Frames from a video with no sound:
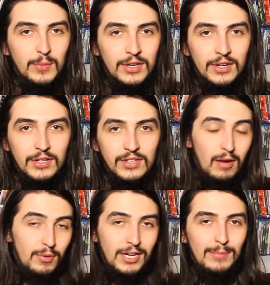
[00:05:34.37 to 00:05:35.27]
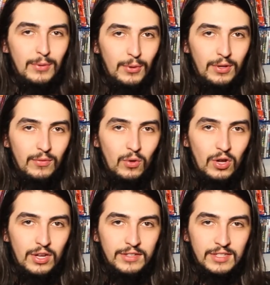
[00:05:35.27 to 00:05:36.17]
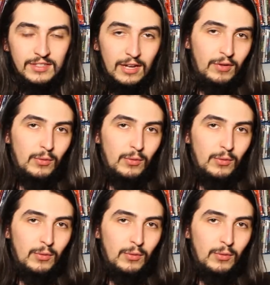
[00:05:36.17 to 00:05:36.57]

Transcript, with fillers: because Unbreakable was is definitely